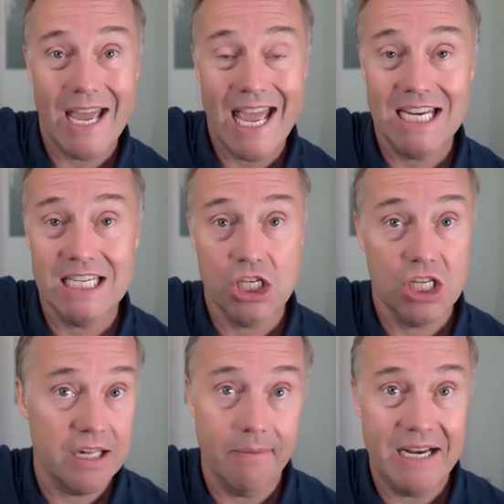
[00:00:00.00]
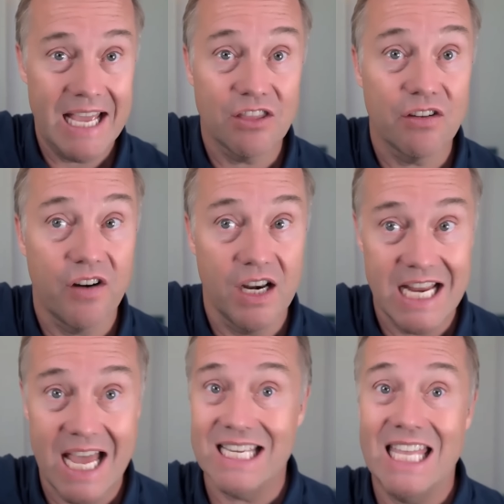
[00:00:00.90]
you hand it to somebody at the
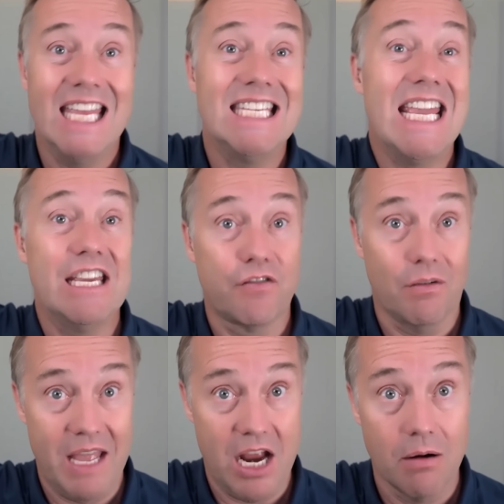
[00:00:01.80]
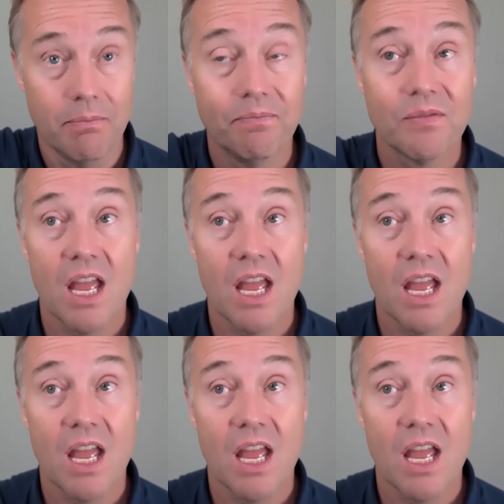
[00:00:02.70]
front desk and they take it from there.